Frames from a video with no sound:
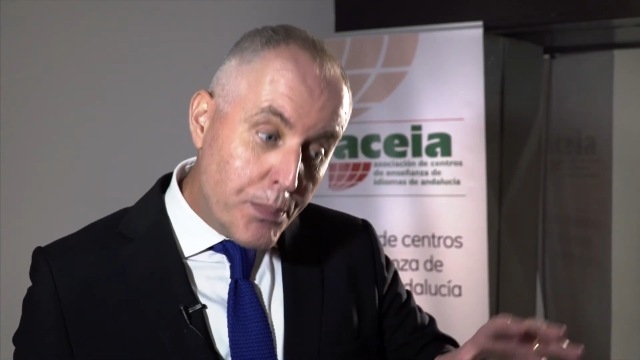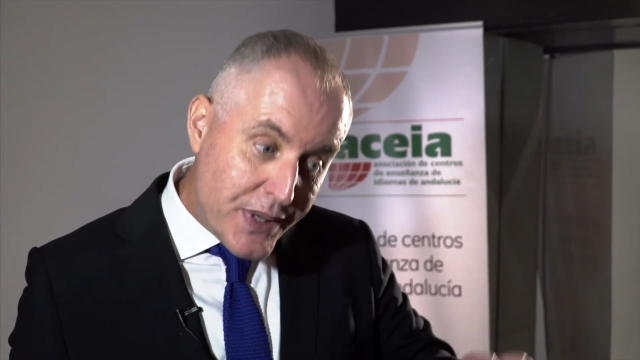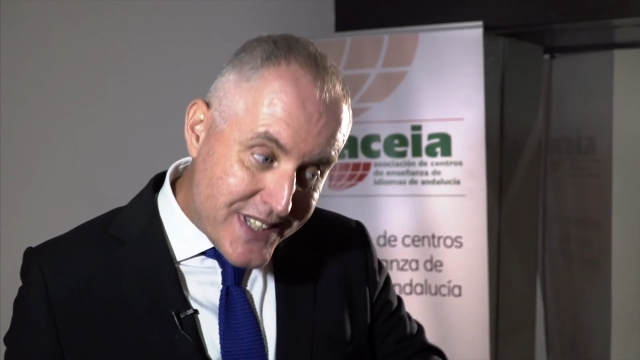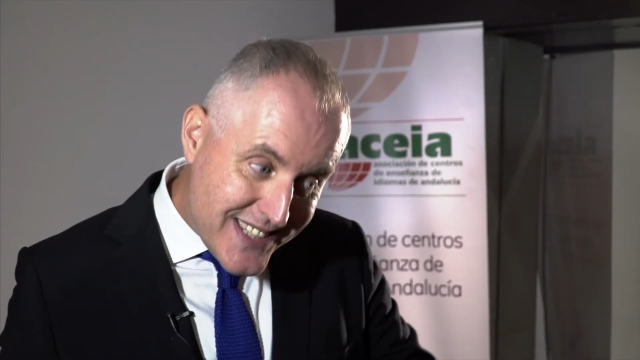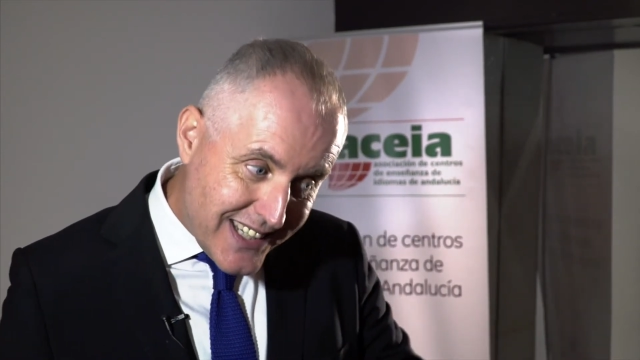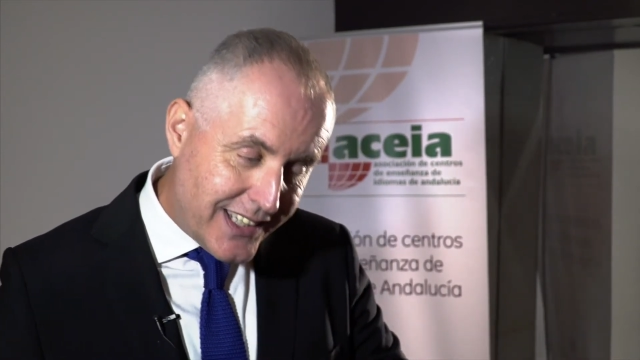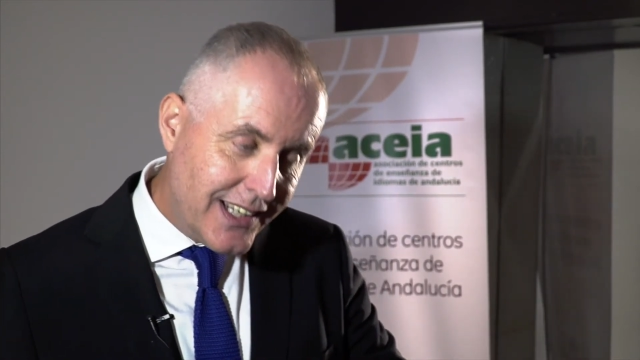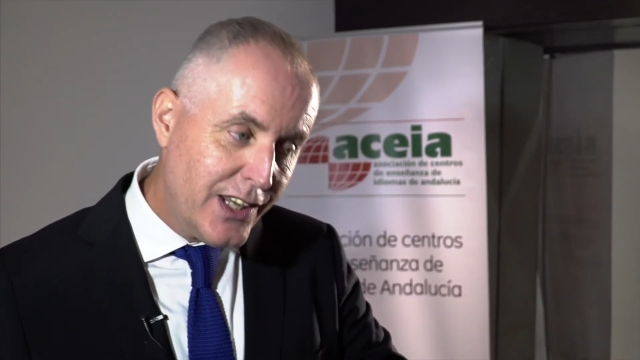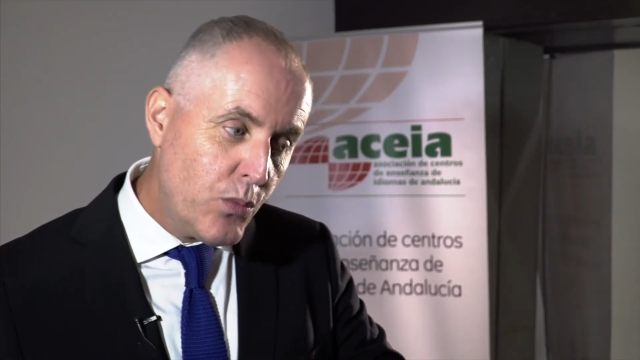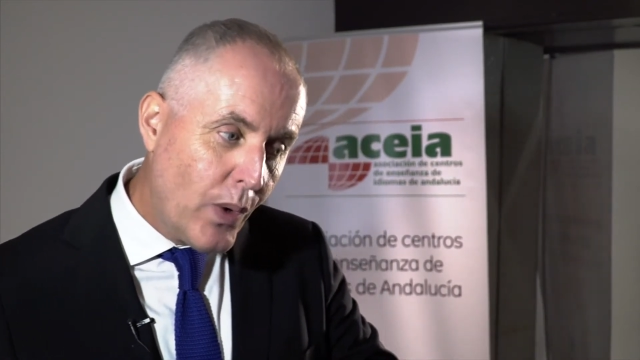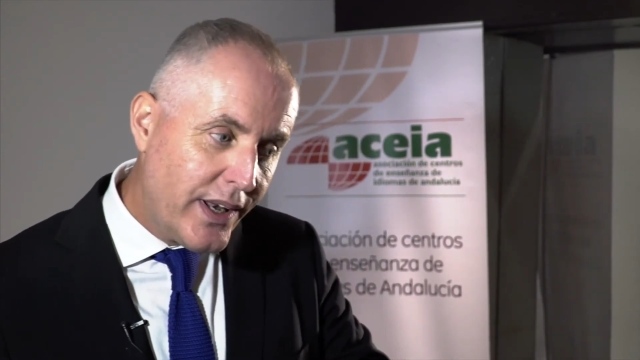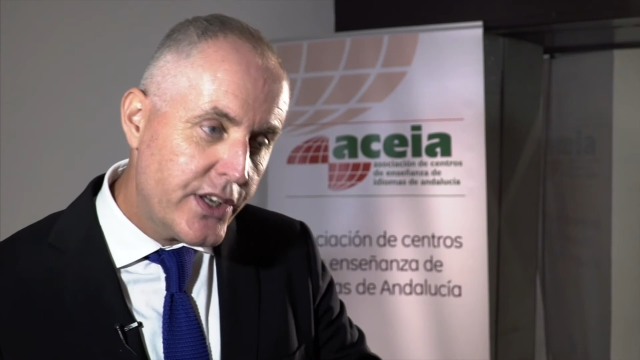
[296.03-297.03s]

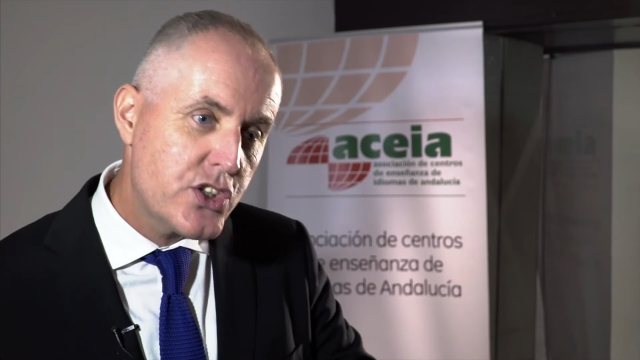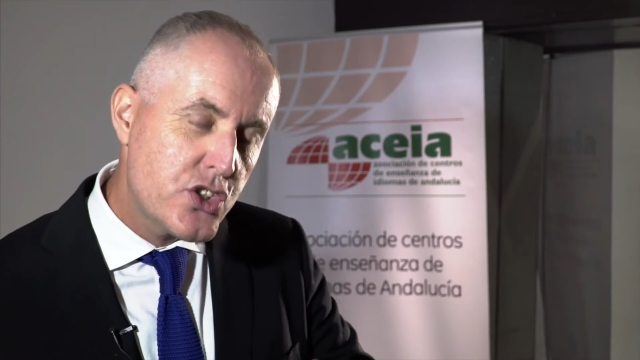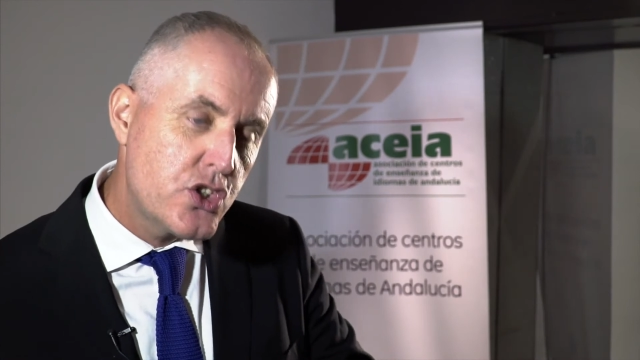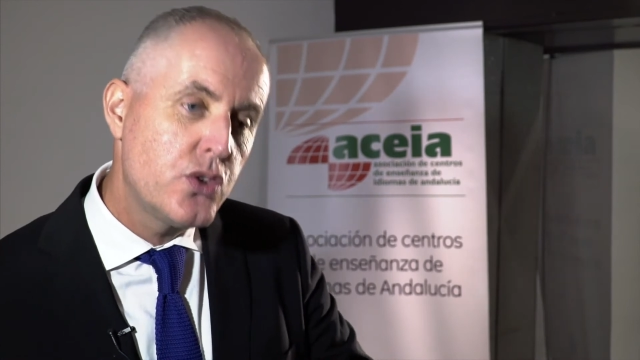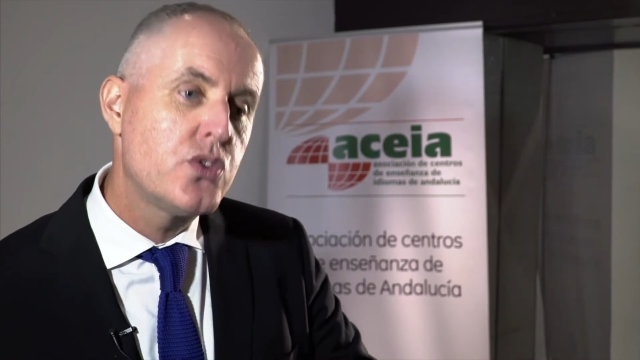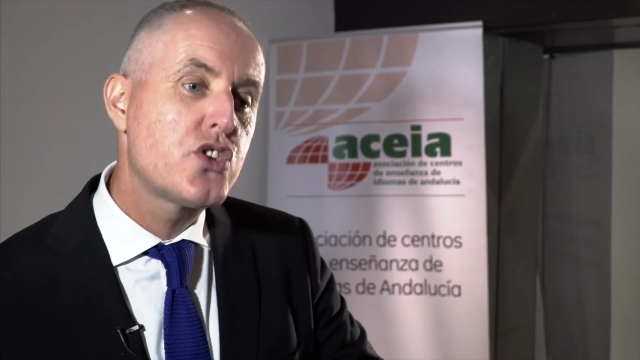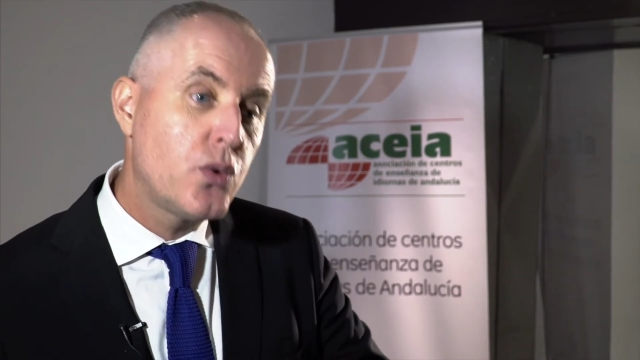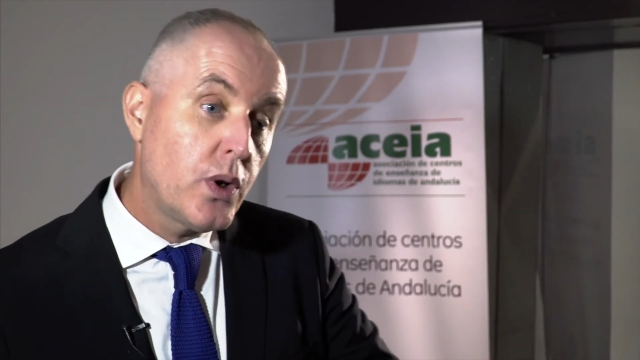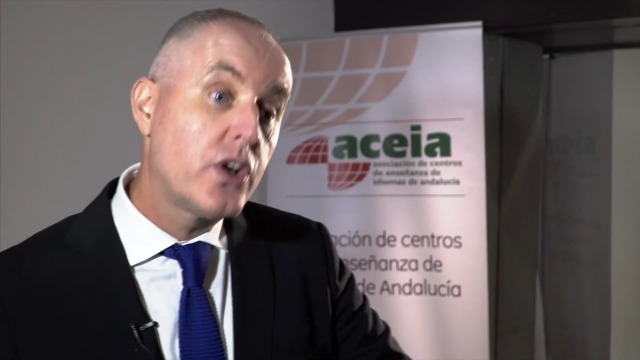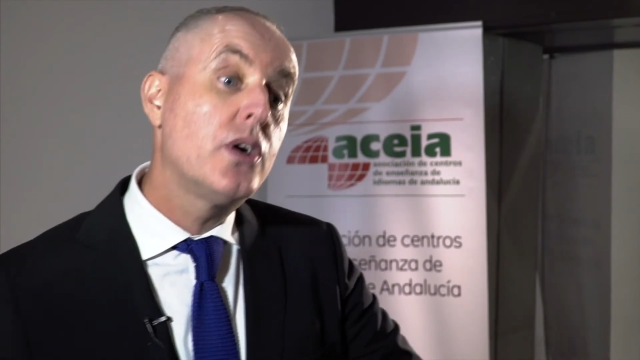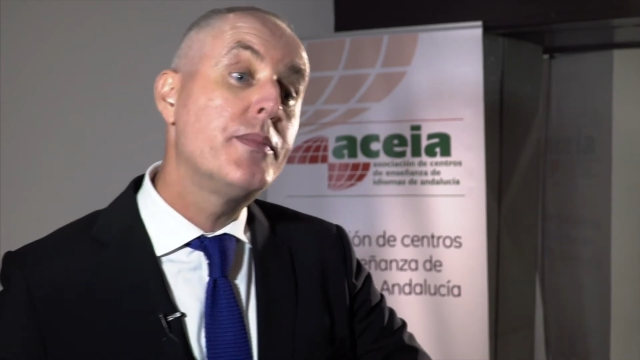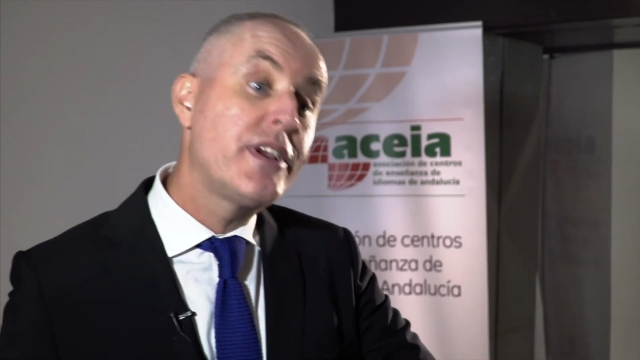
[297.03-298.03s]
particularly when it's students
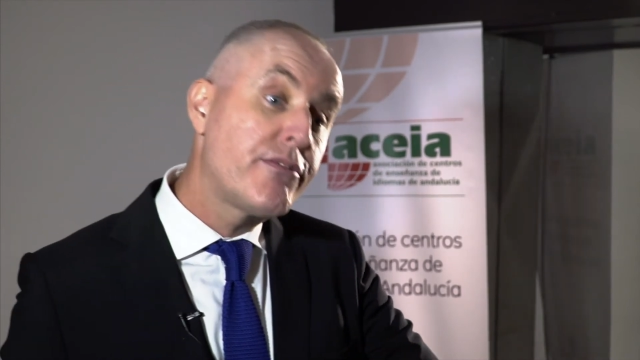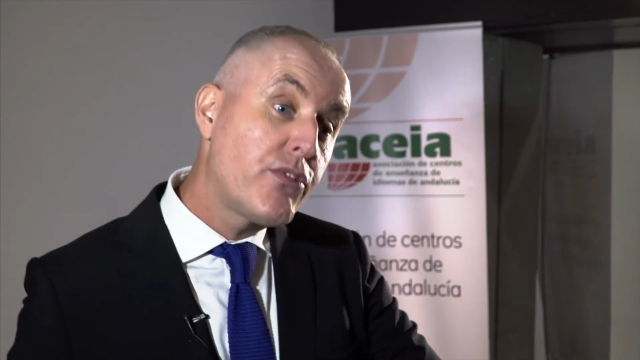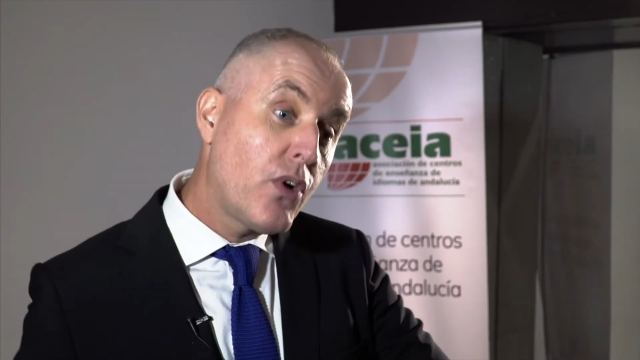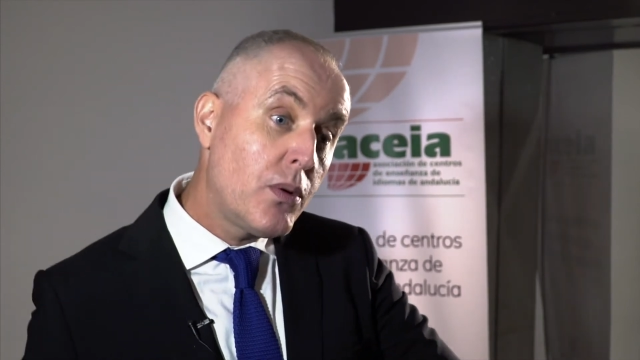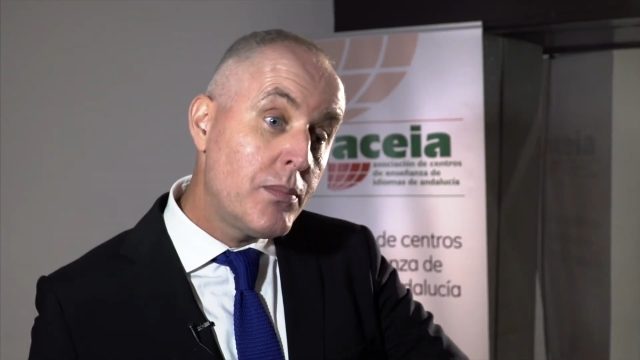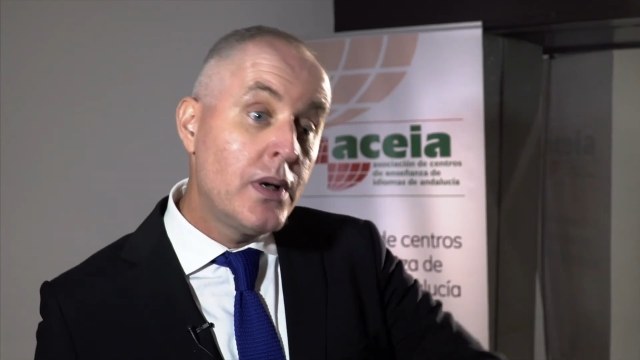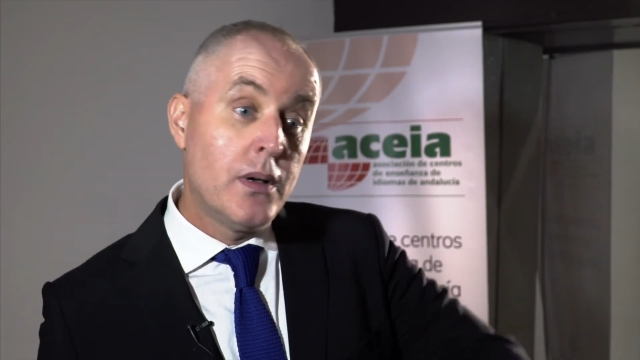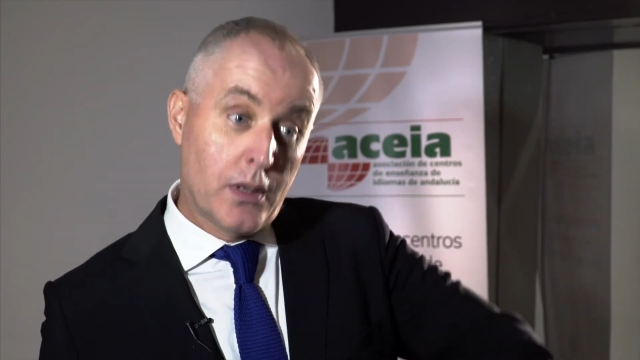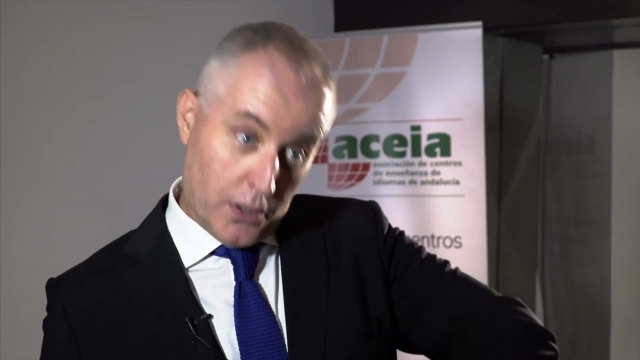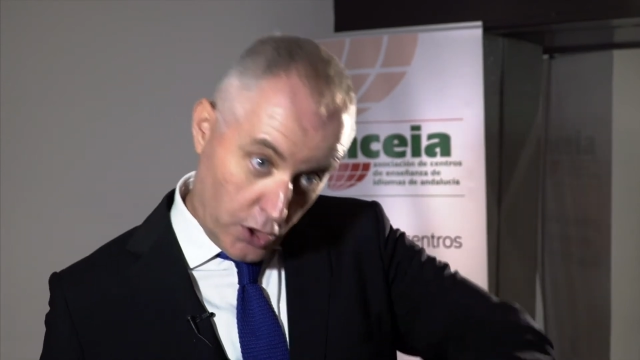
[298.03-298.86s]
who are coming from